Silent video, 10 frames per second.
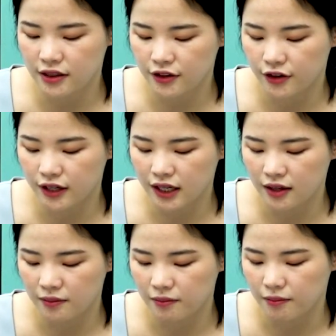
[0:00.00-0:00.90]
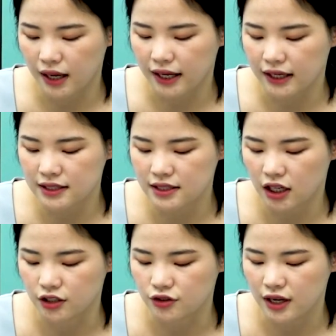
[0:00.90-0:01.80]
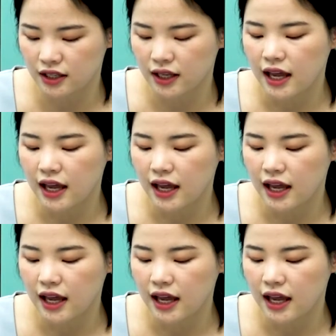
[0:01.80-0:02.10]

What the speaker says: 30 minus 100,